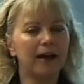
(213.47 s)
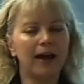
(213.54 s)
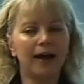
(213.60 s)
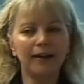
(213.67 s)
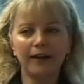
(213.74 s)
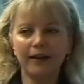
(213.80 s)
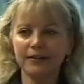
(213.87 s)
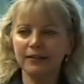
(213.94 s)
I
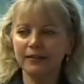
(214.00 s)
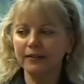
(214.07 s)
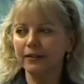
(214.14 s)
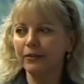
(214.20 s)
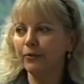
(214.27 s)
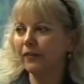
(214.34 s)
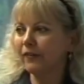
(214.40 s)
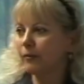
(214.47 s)
like to
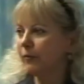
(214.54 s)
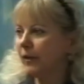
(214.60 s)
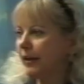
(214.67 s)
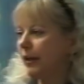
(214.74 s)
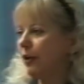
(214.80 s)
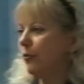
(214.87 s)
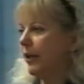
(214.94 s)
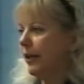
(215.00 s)
deal with some
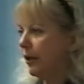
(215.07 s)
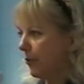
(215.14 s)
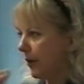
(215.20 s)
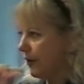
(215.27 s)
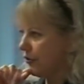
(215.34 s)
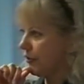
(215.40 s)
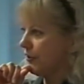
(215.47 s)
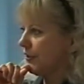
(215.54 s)
nitty-gritty
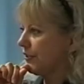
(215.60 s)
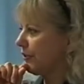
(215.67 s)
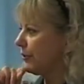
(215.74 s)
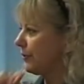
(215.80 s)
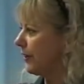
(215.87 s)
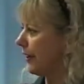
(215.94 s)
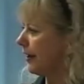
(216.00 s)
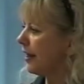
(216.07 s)
questions
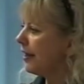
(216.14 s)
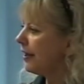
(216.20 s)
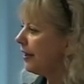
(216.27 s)
too, like,